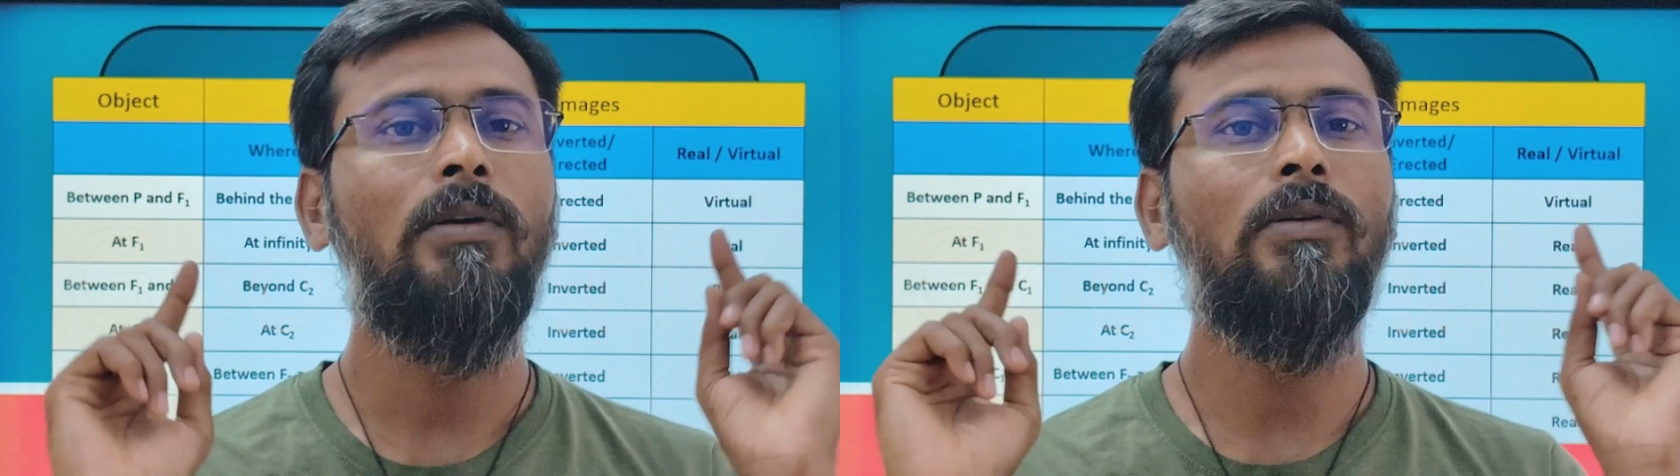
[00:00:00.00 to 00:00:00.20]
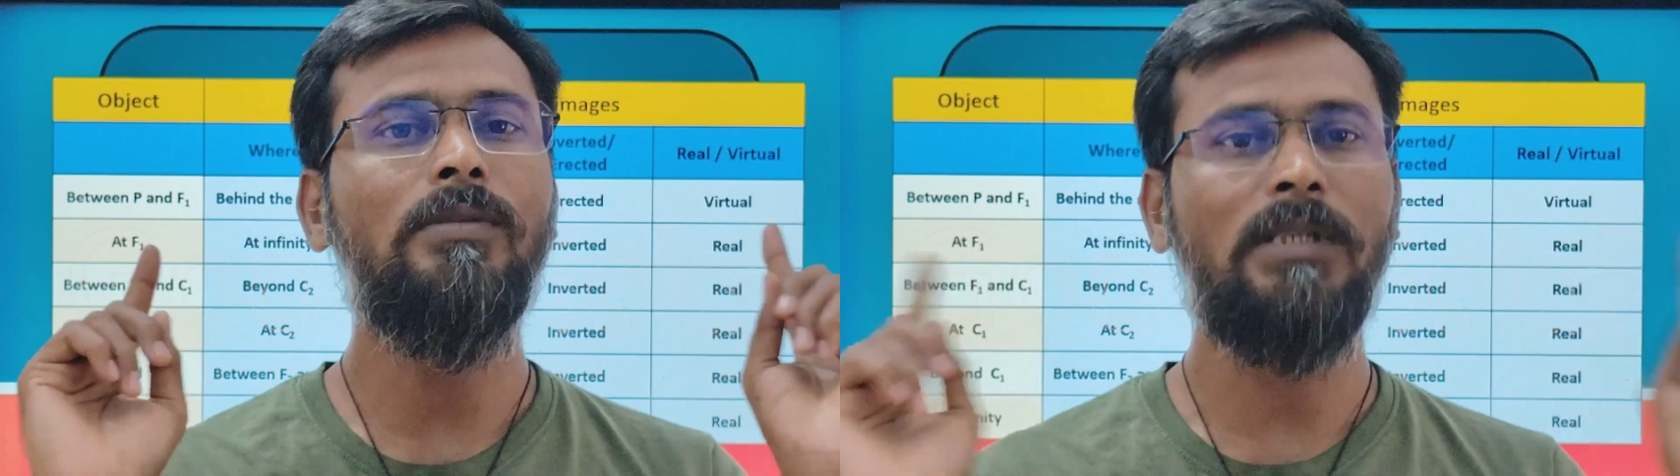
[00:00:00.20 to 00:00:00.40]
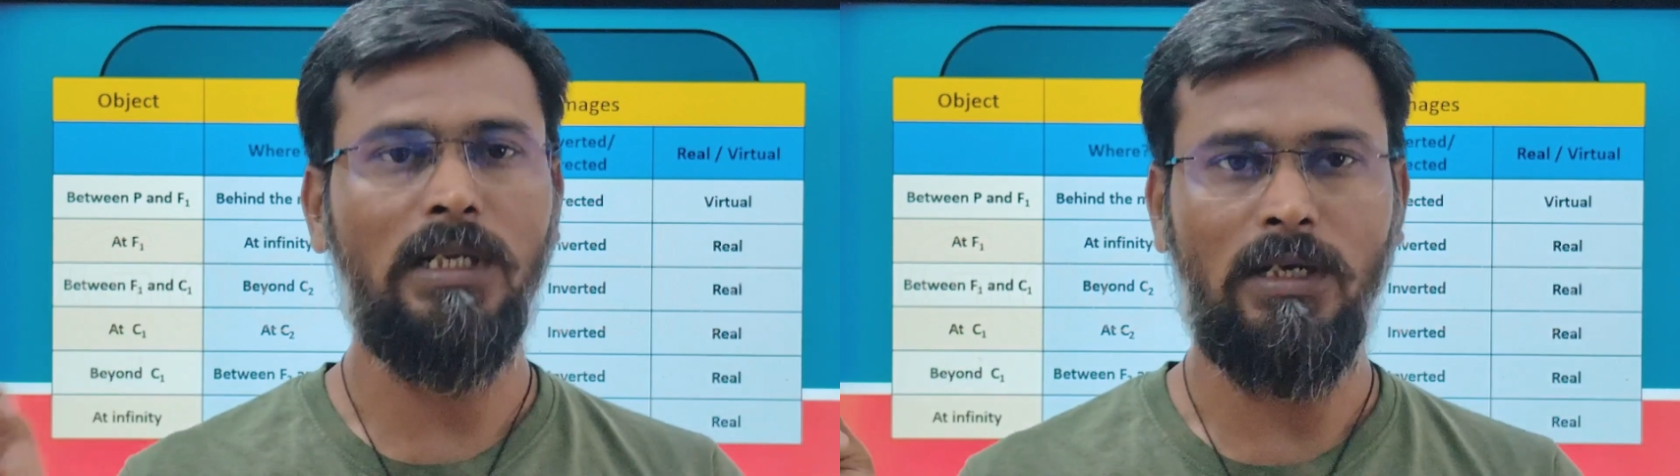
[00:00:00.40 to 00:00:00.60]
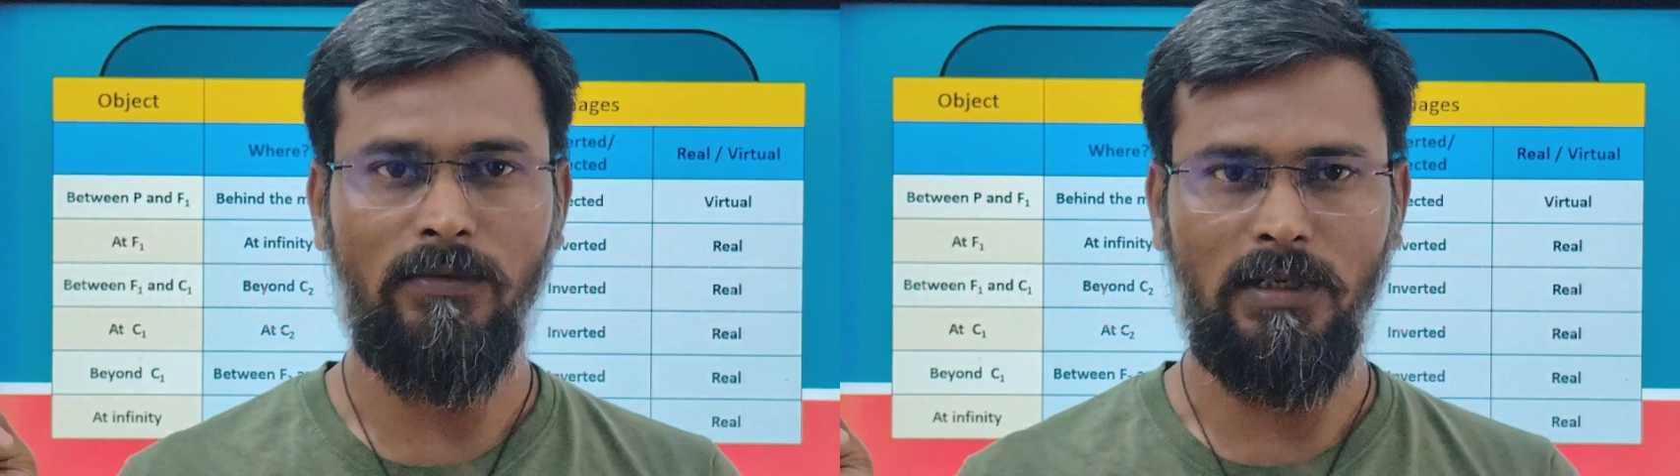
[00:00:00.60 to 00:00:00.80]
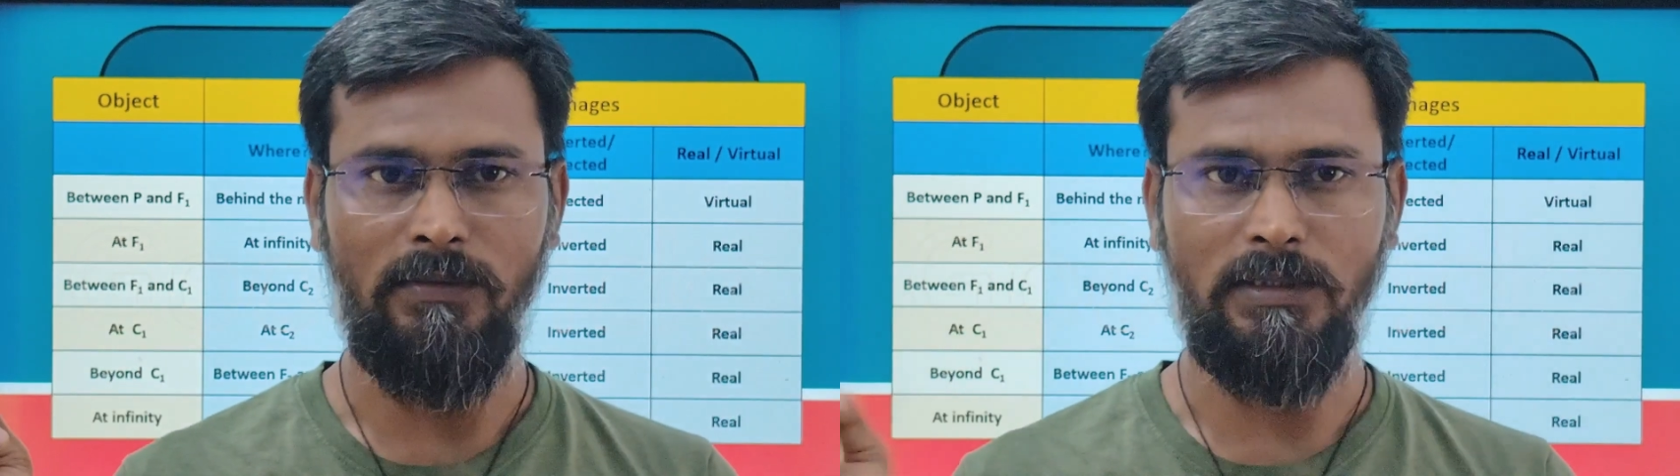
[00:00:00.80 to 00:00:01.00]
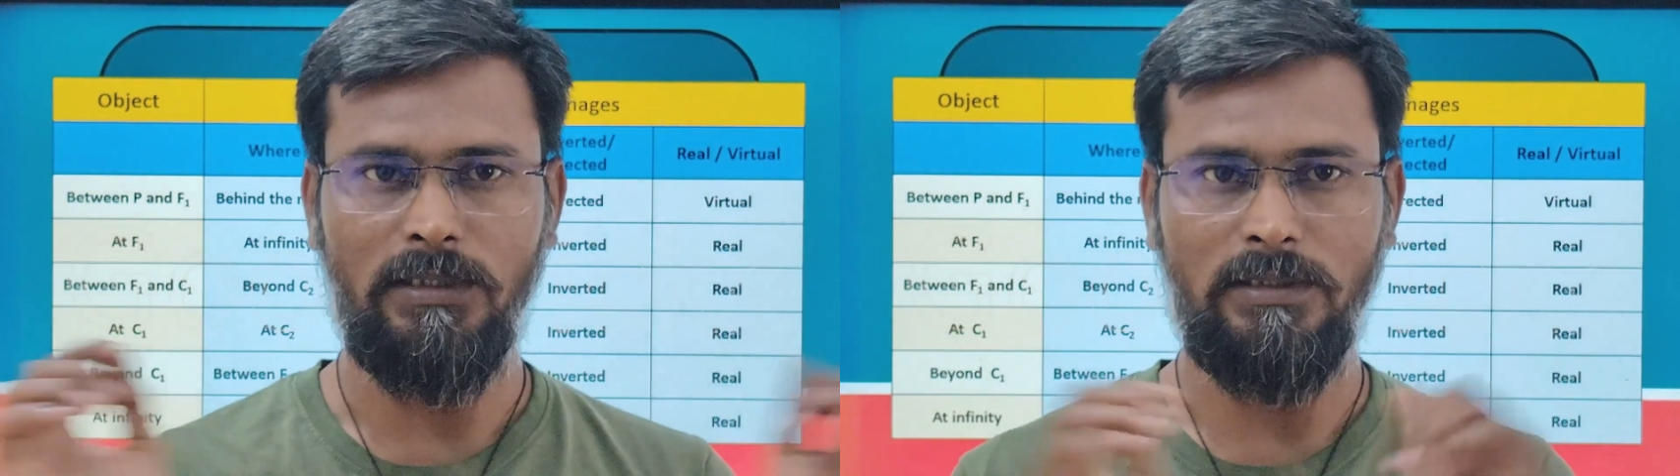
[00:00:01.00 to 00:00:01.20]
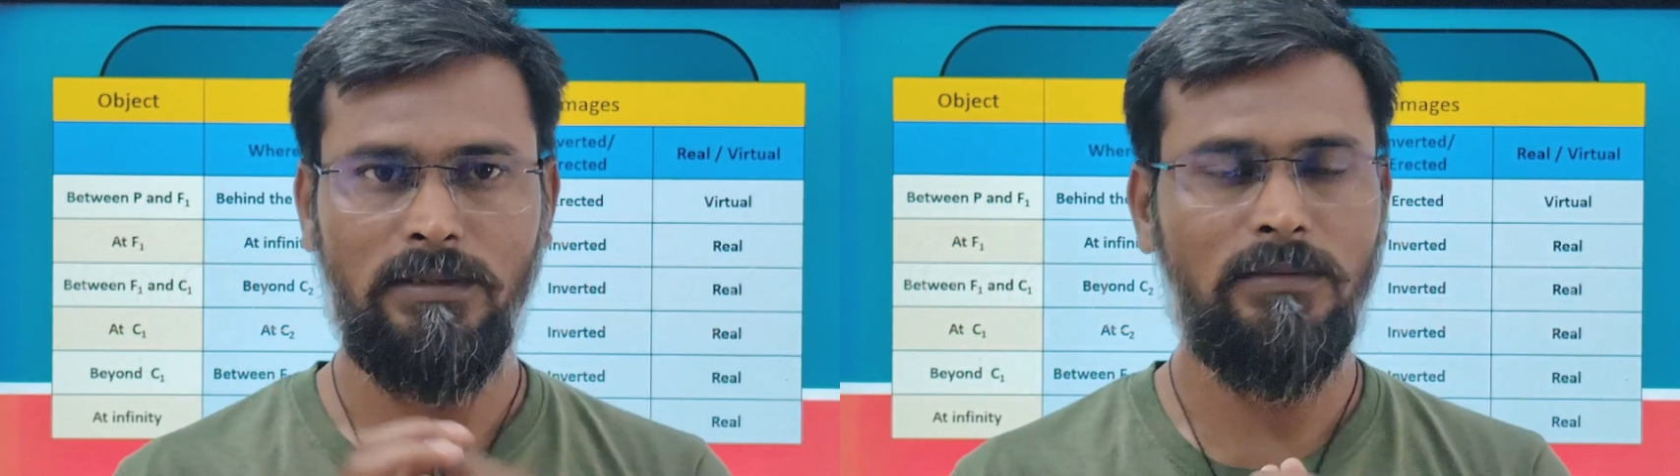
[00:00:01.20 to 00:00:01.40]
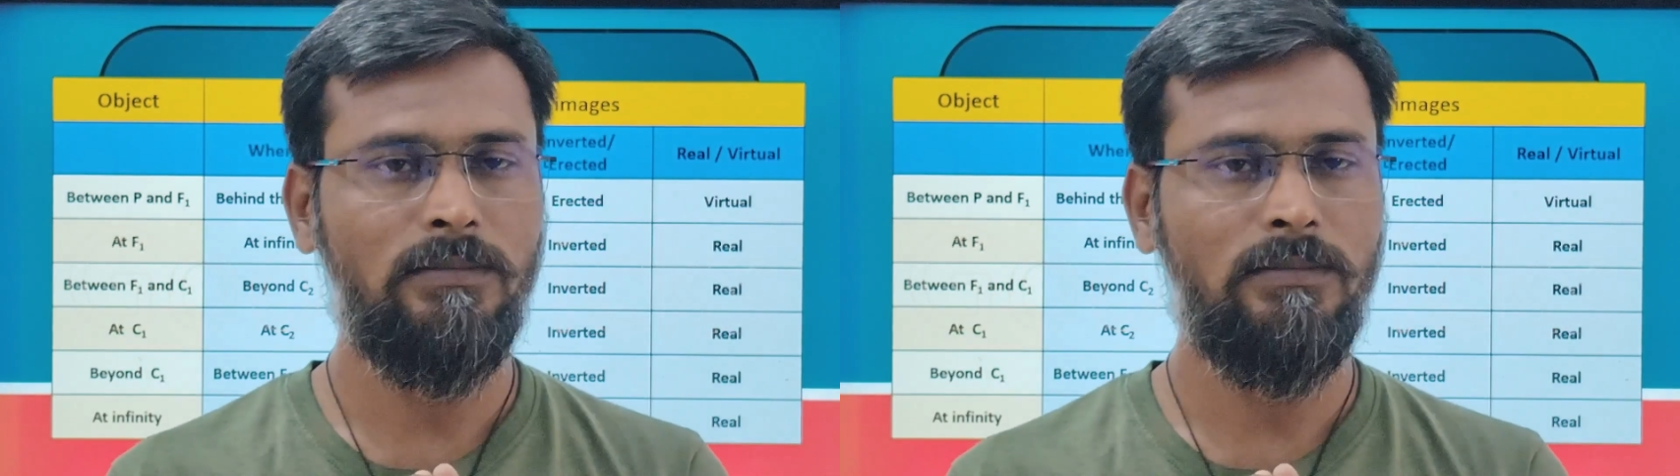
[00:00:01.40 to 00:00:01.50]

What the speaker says: 2 center of curvatures.